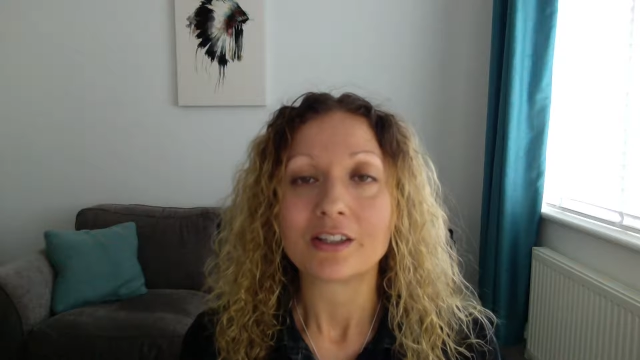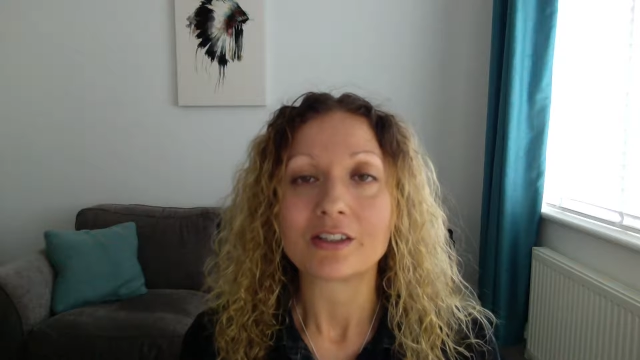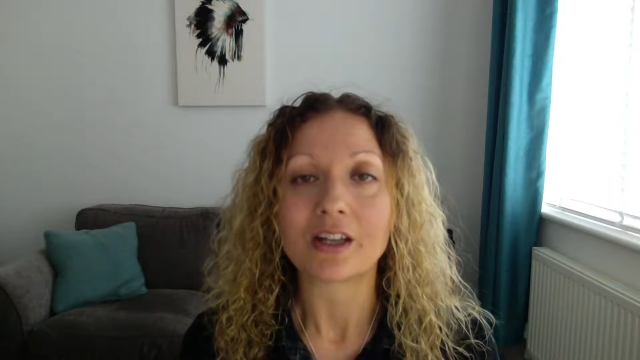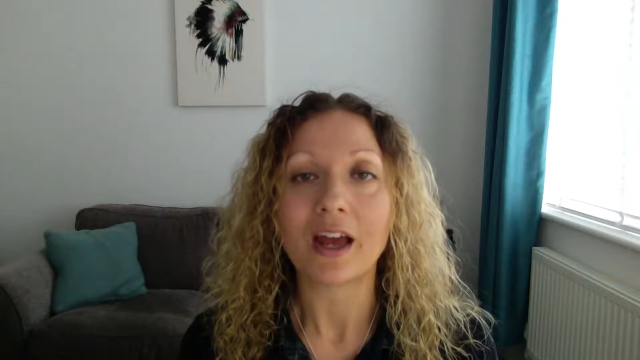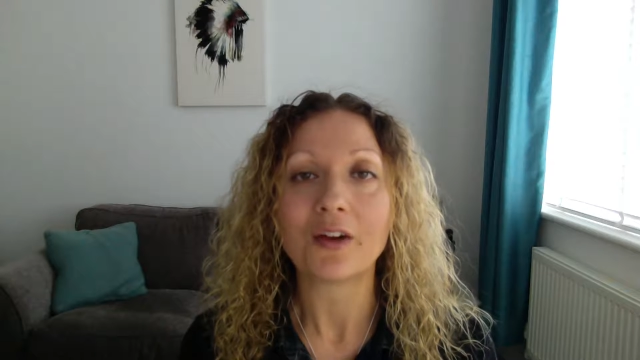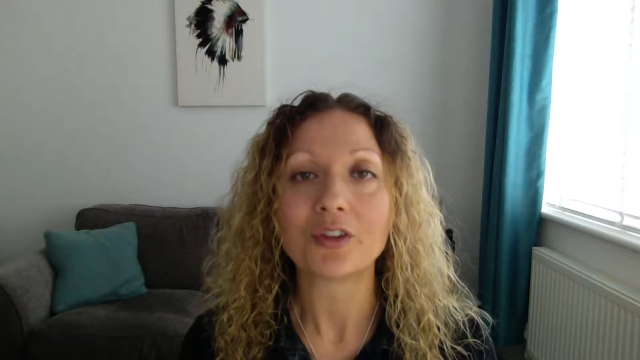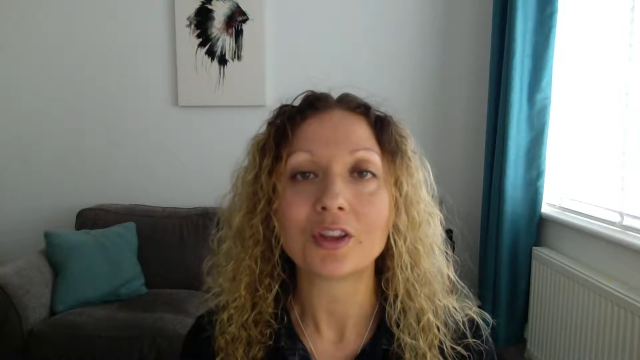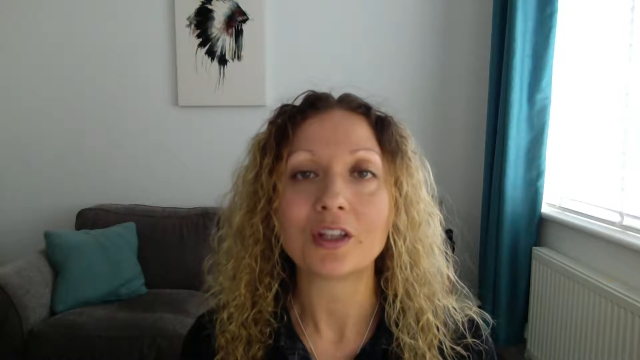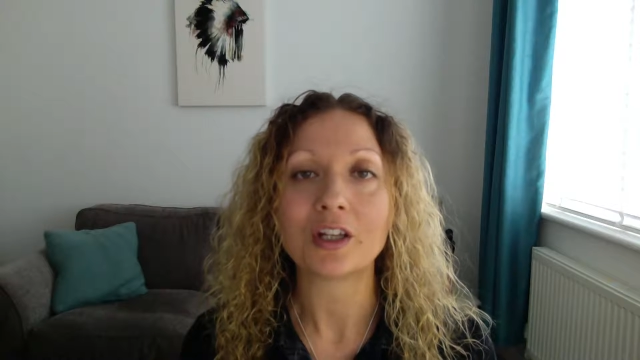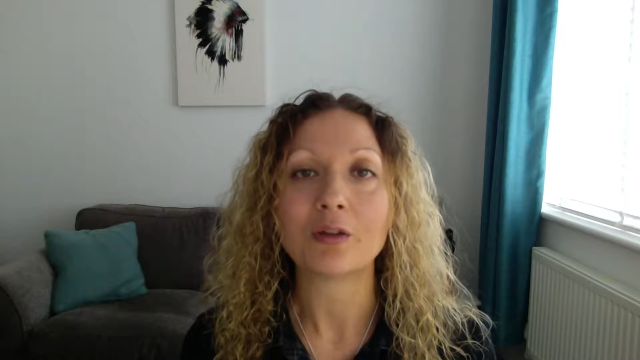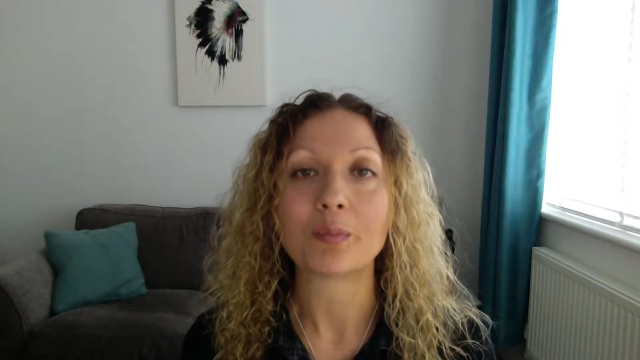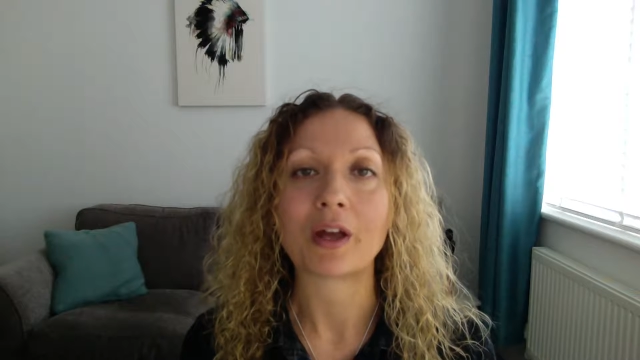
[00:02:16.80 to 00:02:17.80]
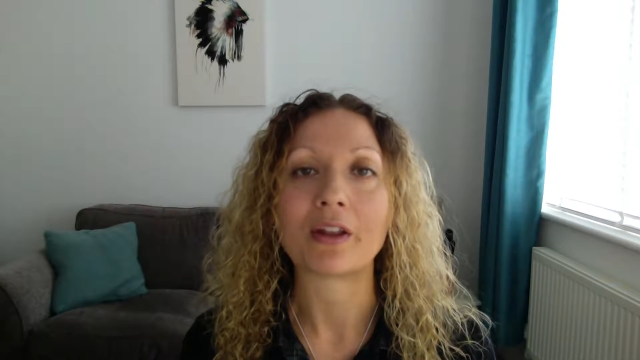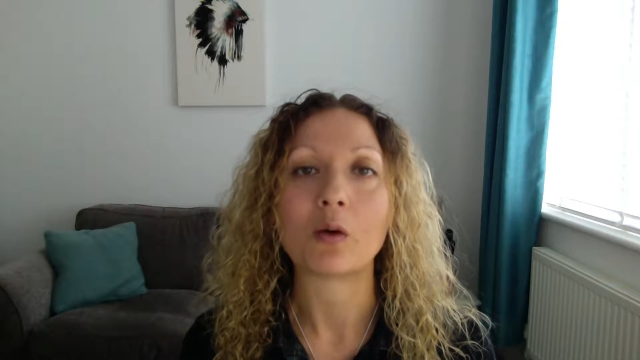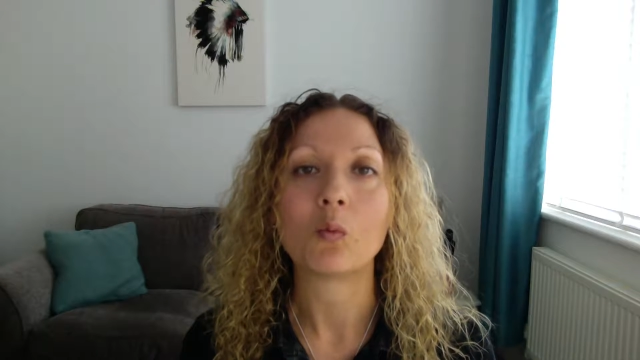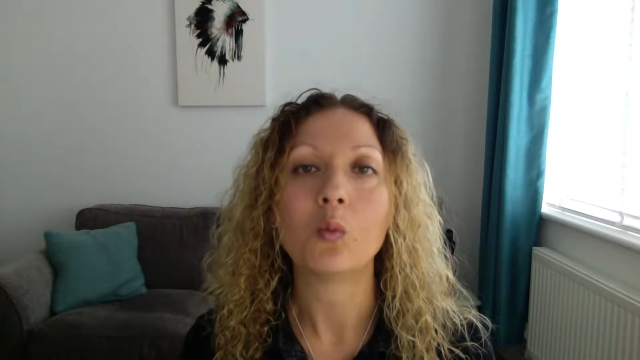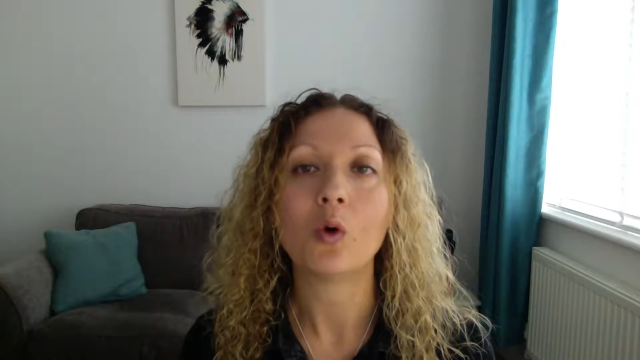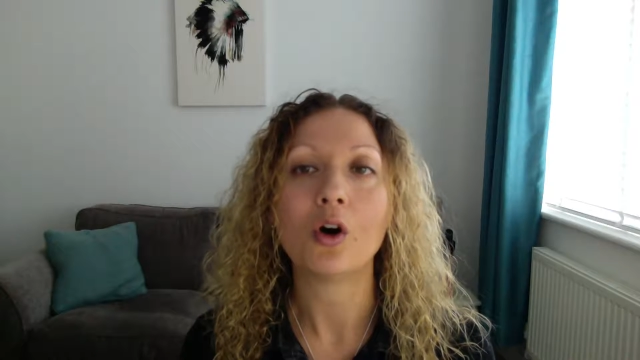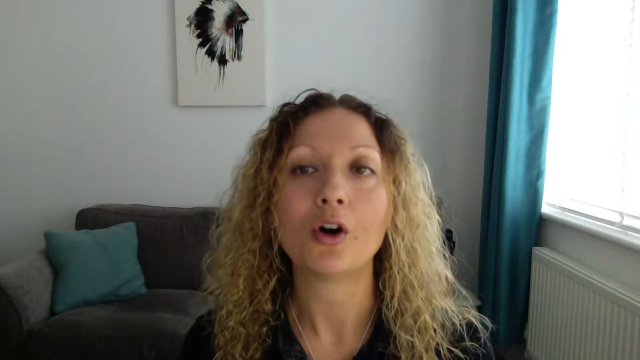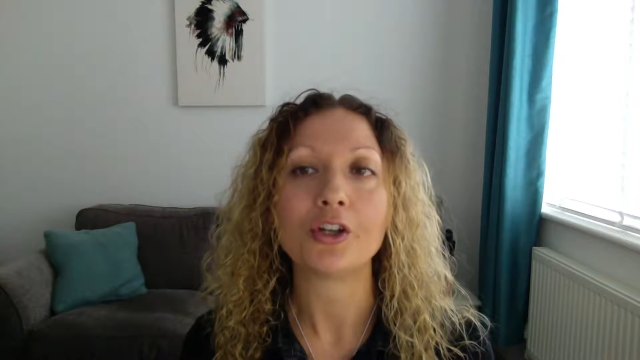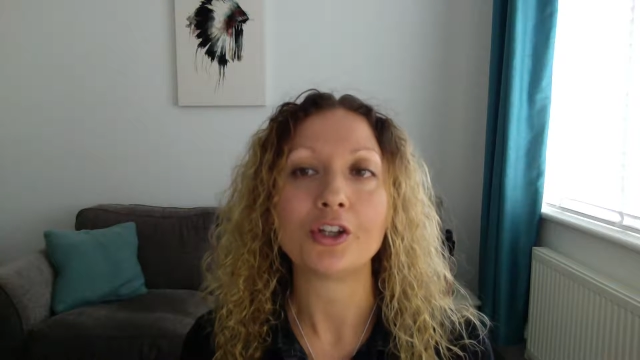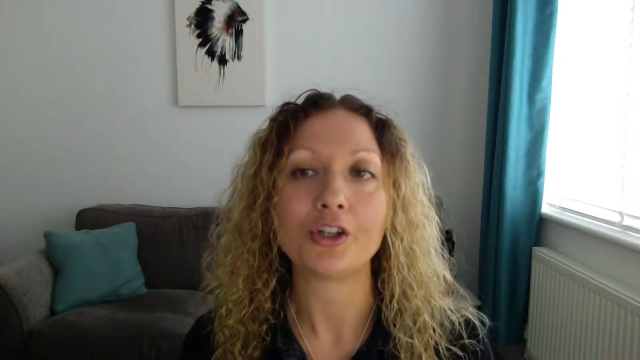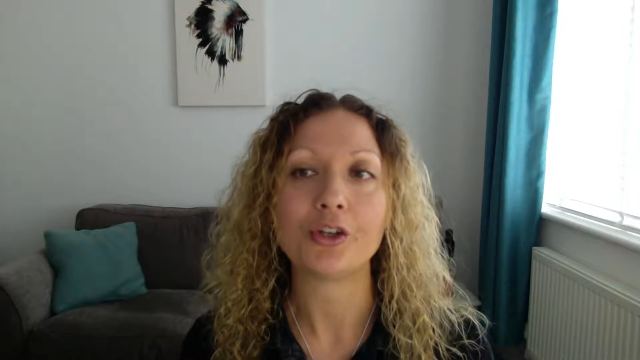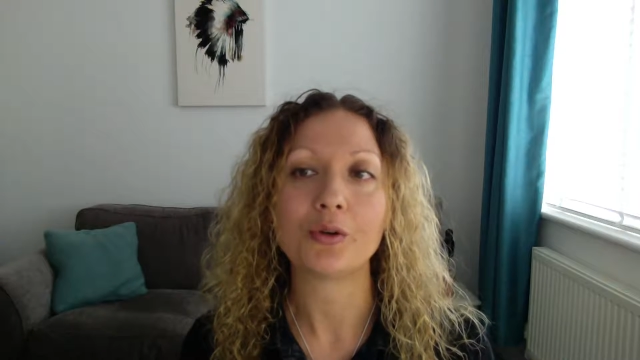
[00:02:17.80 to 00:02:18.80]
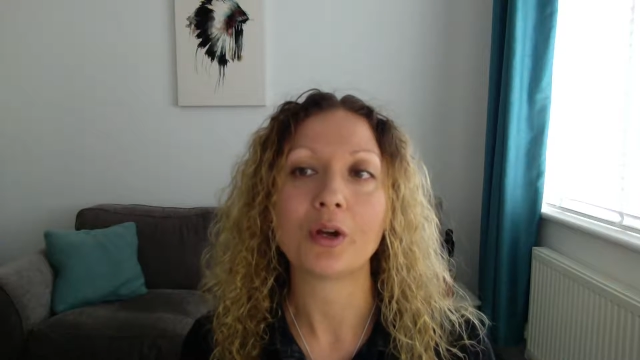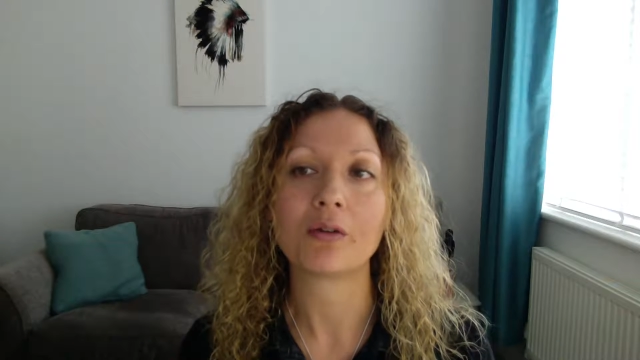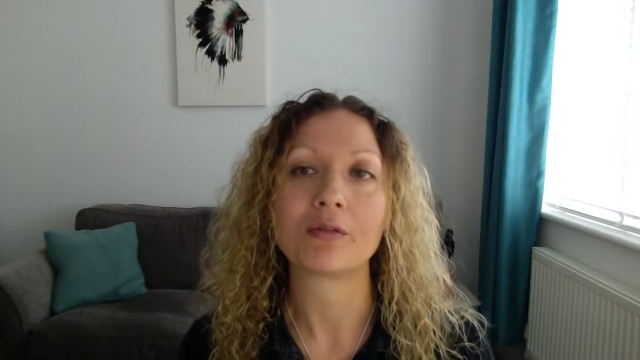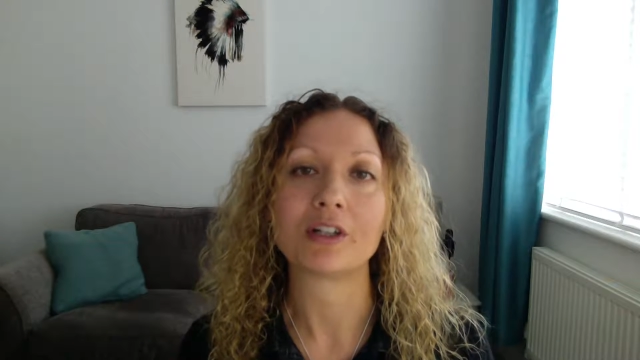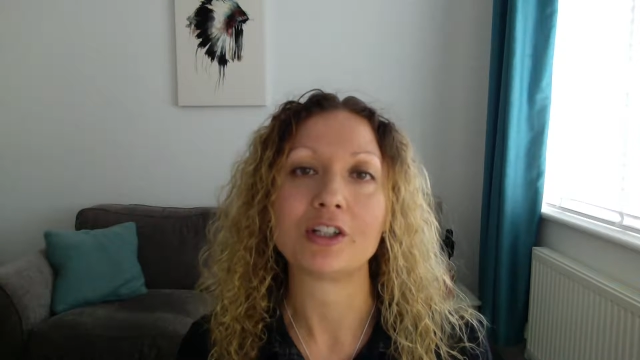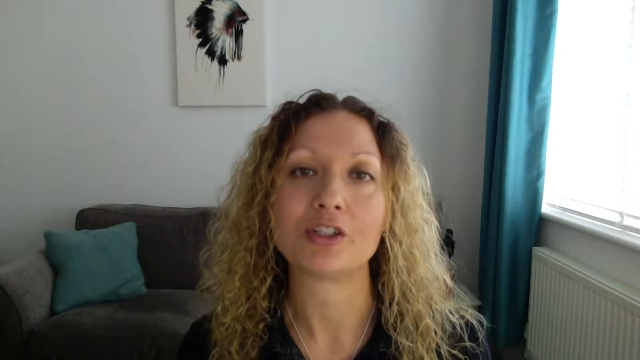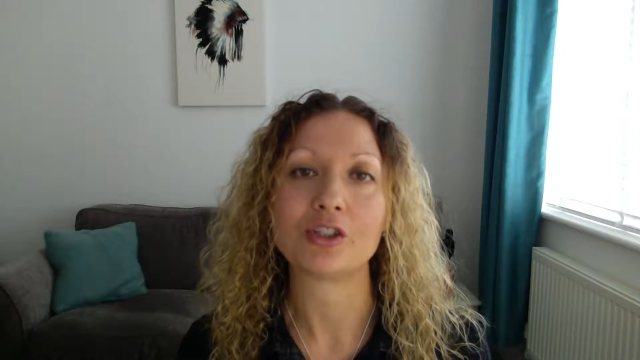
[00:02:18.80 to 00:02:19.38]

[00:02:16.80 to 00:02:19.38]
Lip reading: So have a think about that. What are you currently